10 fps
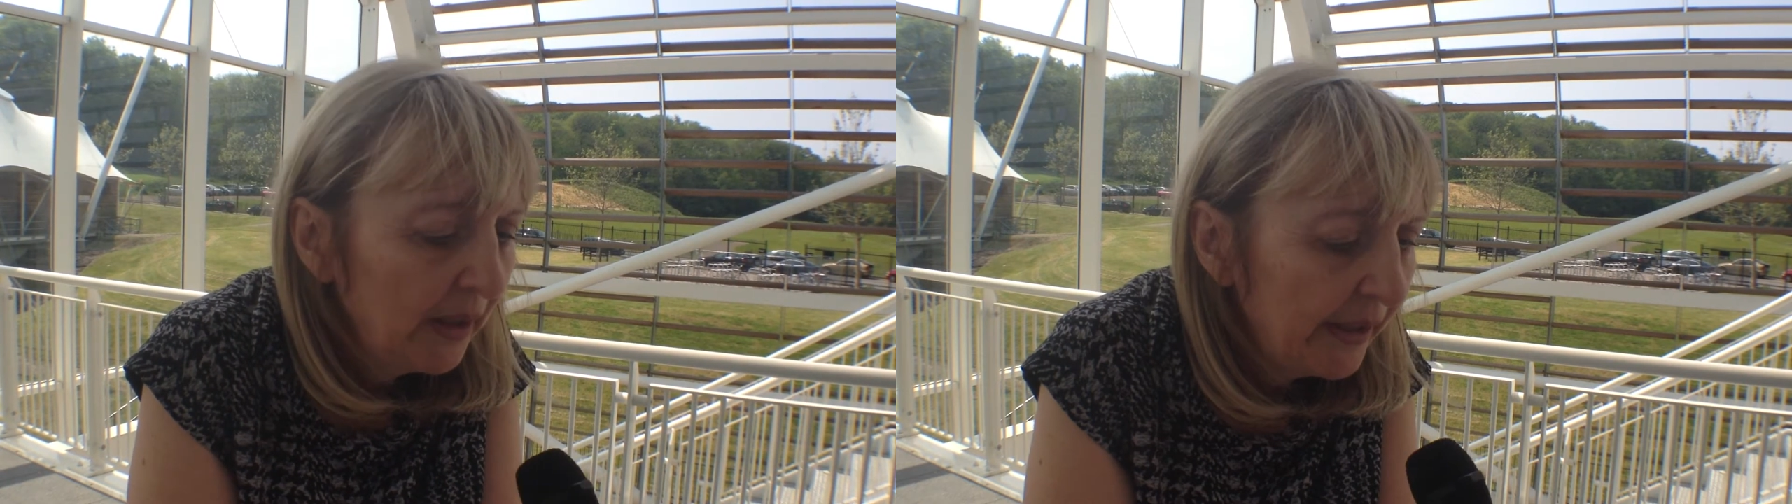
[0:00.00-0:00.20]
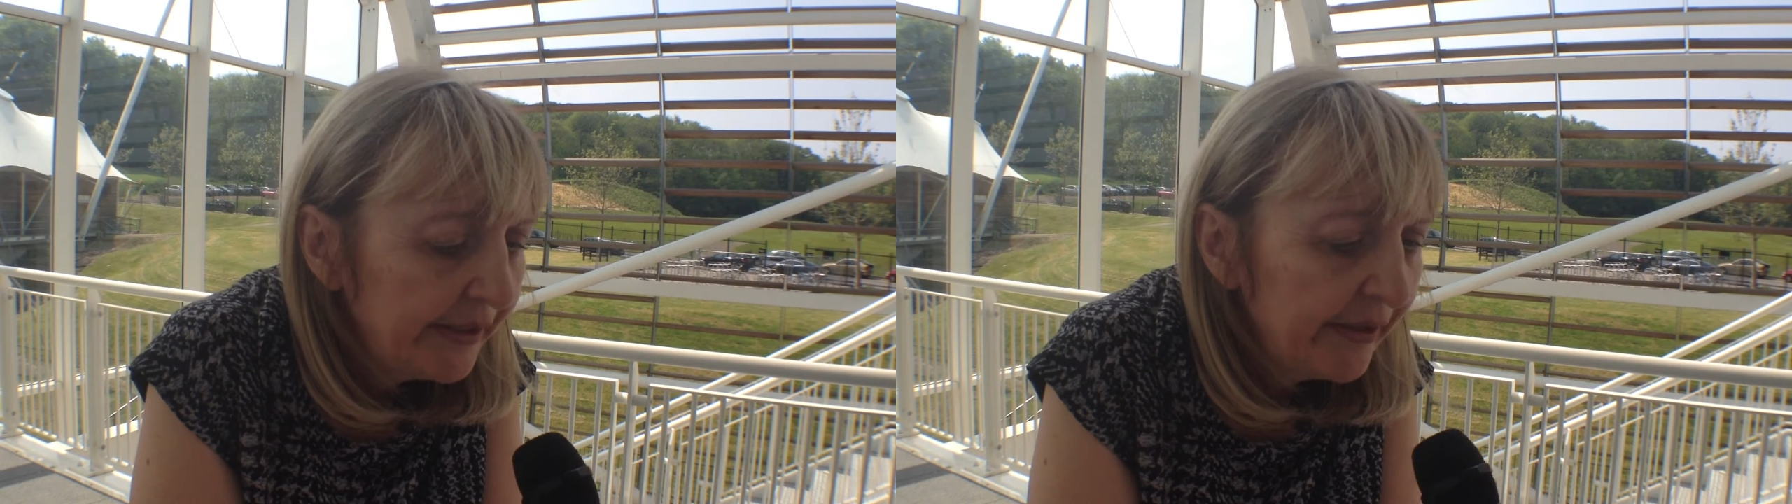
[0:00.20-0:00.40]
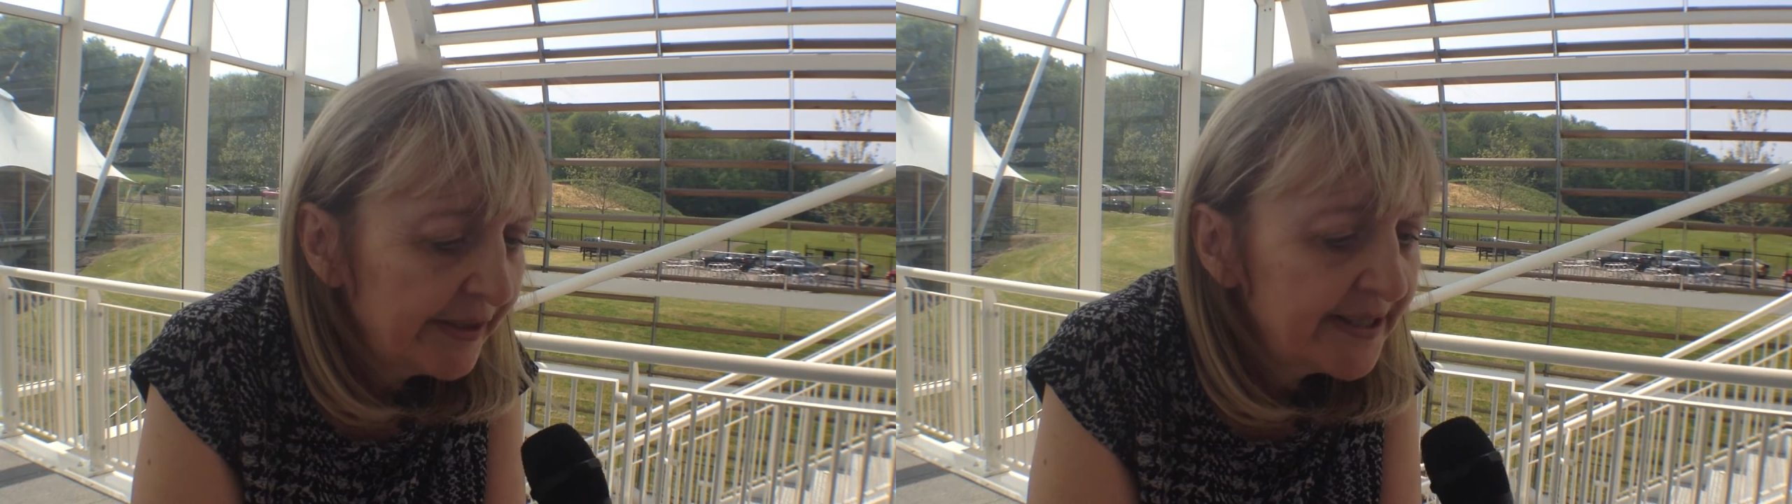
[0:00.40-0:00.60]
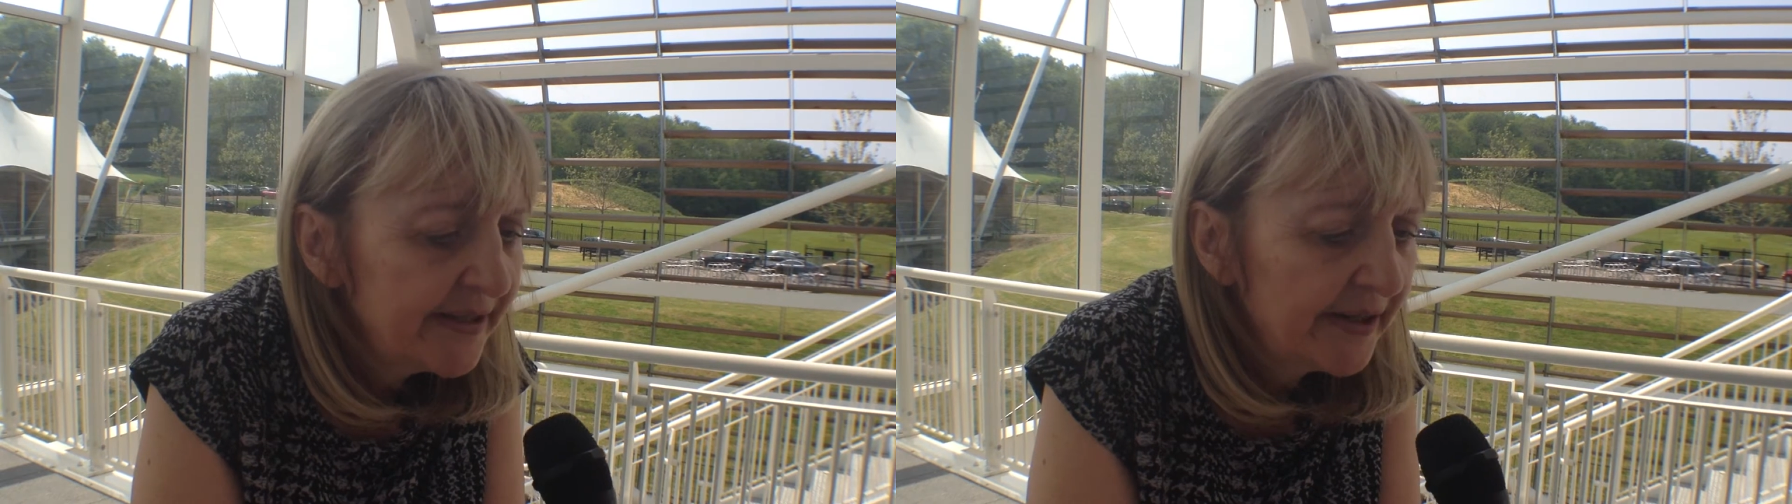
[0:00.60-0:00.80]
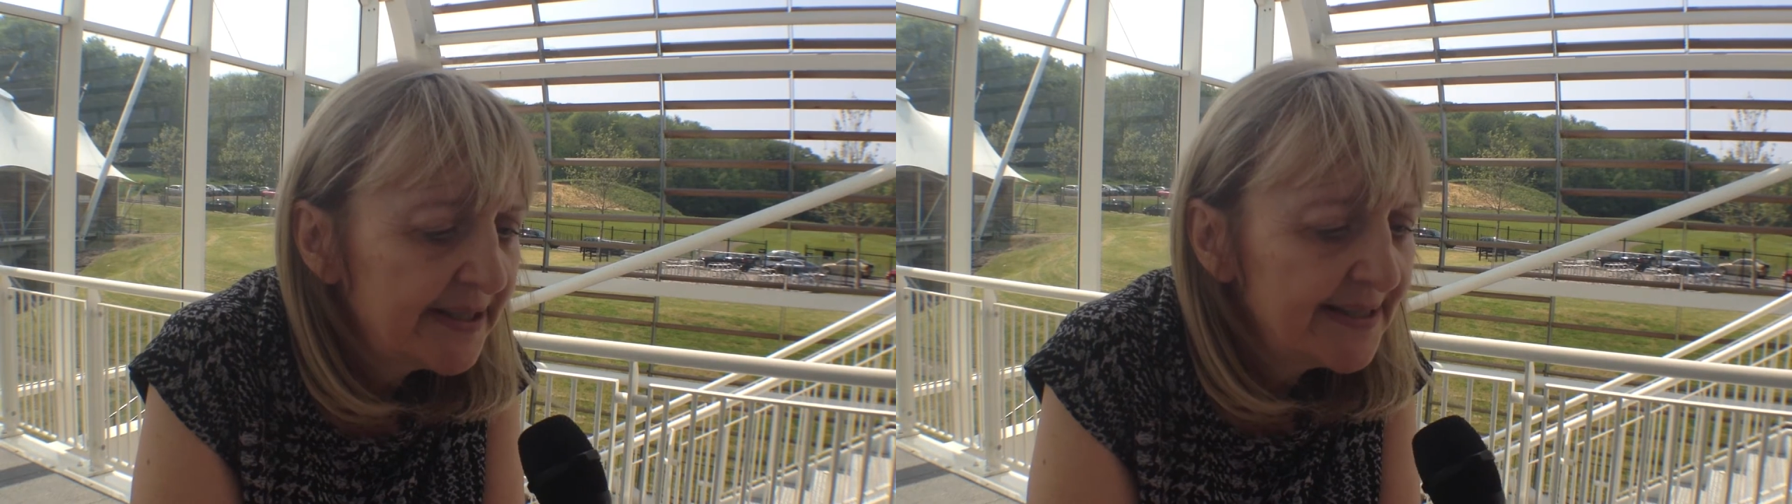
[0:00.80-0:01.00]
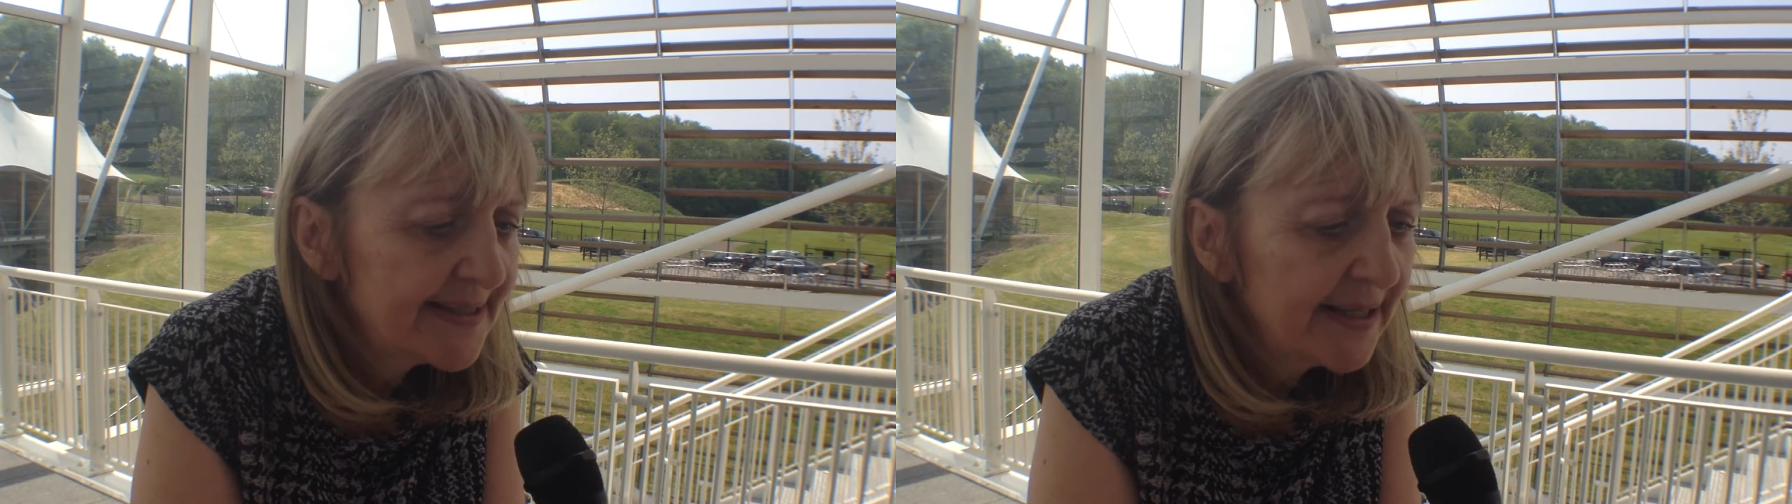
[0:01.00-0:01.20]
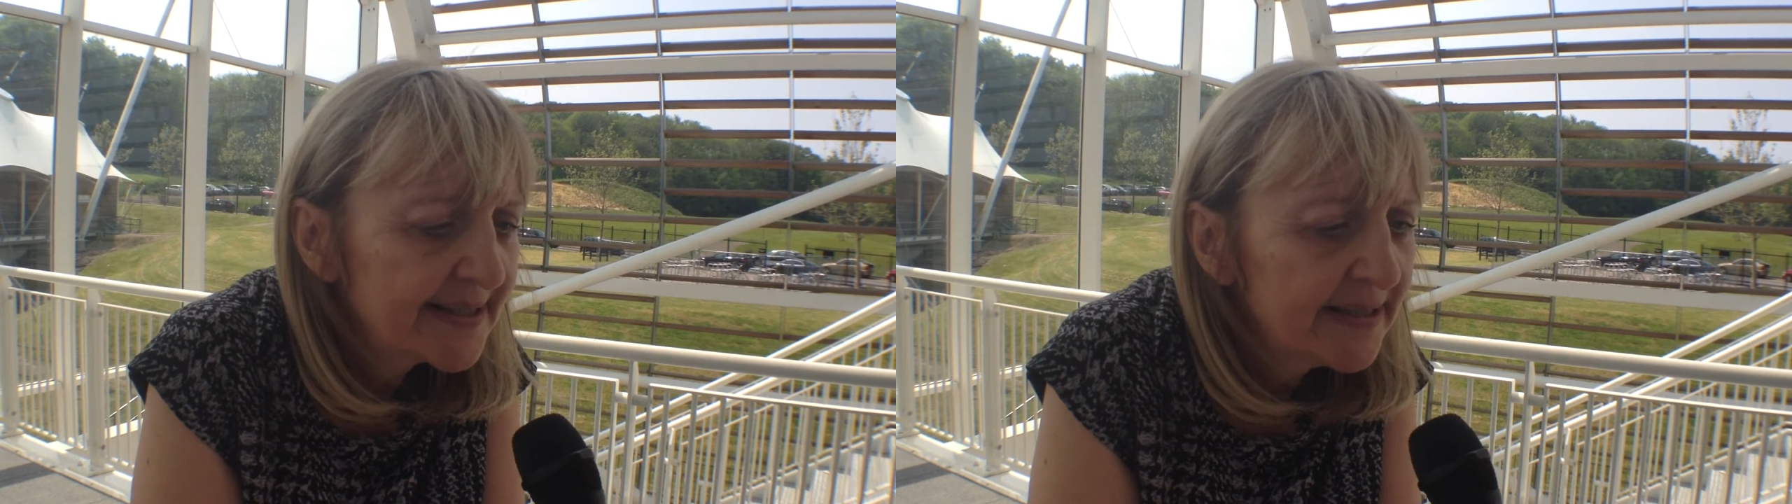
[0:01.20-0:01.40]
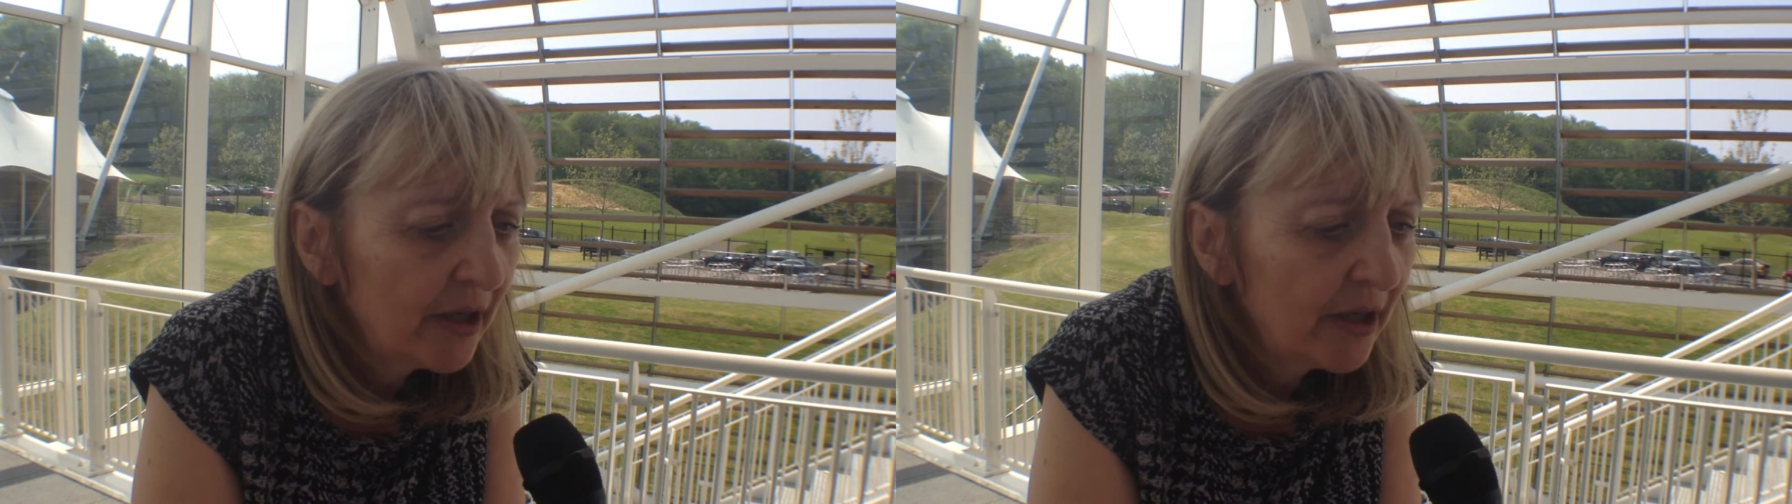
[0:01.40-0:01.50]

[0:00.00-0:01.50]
In 1996,